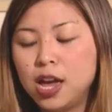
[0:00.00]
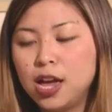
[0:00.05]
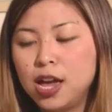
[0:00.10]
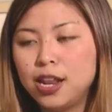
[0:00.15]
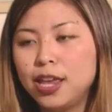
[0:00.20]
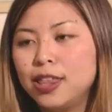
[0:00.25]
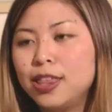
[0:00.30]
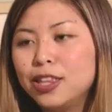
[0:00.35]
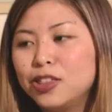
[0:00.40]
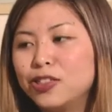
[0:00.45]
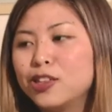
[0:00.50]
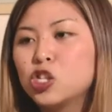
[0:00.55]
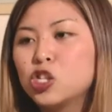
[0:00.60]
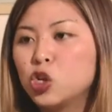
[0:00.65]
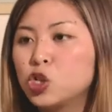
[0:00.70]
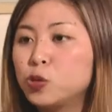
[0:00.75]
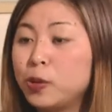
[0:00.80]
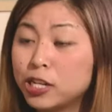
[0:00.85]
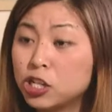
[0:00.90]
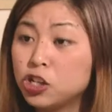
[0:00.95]
And I think this
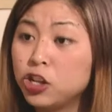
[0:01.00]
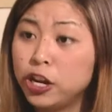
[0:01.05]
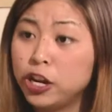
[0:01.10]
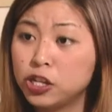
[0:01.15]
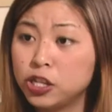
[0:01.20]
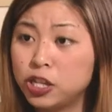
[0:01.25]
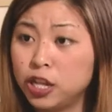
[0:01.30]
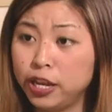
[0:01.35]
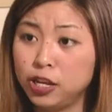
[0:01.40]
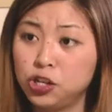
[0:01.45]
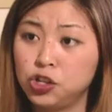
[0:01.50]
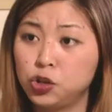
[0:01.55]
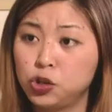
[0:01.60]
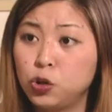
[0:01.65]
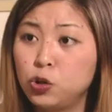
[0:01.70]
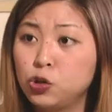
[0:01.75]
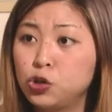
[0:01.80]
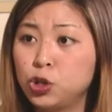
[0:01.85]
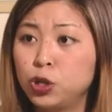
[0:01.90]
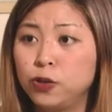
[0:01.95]
goes back to the Asian
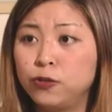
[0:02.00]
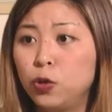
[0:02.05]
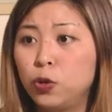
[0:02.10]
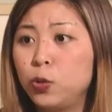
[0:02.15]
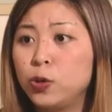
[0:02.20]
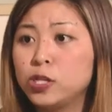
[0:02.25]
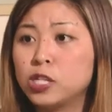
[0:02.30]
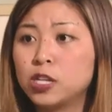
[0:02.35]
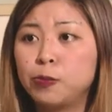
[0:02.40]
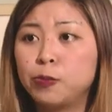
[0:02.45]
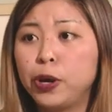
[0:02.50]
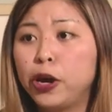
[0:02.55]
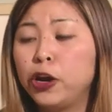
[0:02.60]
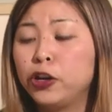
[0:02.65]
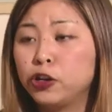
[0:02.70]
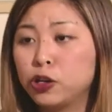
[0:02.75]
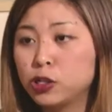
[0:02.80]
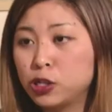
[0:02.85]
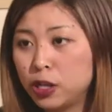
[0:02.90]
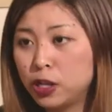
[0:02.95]
culture of always
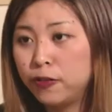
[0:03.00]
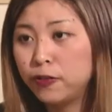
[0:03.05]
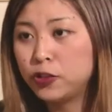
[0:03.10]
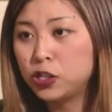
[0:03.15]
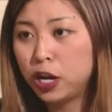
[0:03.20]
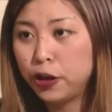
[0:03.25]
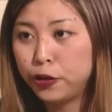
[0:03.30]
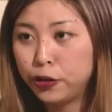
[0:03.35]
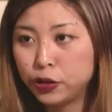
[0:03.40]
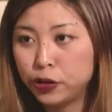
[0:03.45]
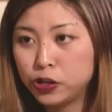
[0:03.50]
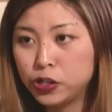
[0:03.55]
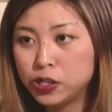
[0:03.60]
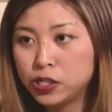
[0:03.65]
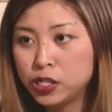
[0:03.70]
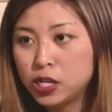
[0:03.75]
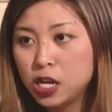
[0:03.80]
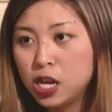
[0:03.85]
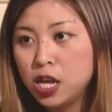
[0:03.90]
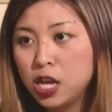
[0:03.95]
comparing yourself to
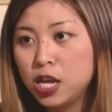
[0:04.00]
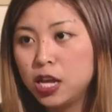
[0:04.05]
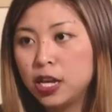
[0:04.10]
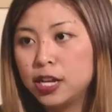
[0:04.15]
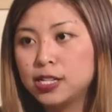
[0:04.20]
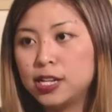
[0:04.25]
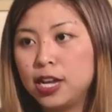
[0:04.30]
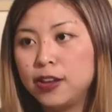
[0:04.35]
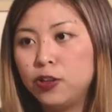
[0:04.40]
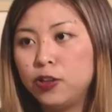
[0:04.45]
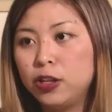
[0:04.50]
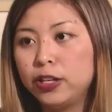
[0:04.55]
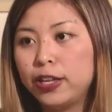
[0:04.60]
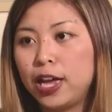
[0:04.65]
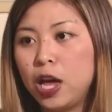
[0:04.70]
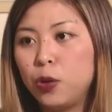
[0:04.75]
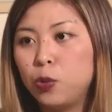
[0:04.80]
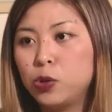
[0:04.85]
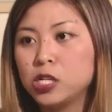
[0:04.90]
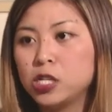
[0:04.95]
others because I feel like
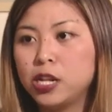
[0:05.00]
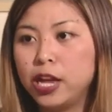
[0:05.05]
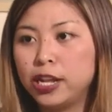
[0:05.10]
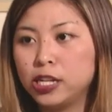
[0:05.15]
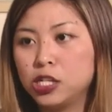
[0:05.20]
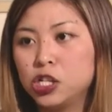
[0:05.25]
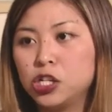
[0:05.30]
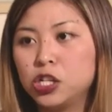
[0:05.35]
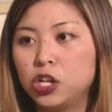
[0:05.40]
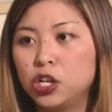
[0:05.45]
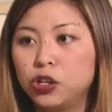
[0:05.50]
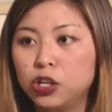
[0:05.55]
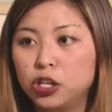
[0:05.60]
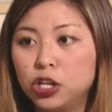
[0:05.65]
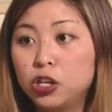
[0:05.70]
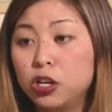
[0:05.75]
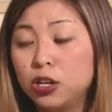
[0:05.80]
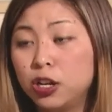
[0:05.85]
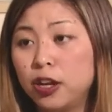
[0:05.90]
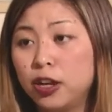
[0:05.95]
I wasn't as
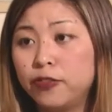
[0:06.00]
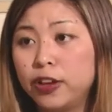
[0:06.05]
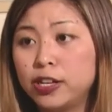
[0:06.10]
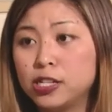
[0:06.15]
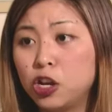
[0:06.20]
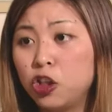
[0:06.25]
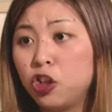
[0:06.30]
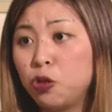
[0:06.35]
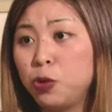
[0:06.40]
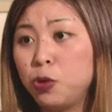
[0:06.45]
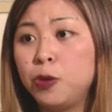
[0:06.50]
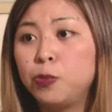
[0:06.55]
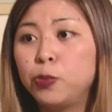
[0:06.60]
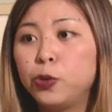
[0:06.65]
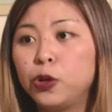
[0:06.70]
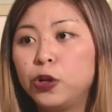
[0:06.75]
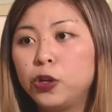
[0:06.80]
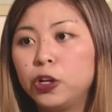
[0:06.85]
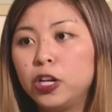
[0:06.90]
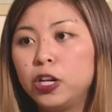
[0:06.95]
good enough as other
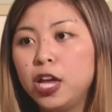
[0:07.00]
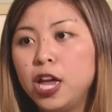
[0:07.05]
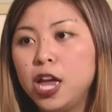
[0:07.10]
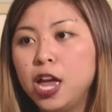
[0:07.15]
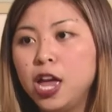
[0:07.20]
people.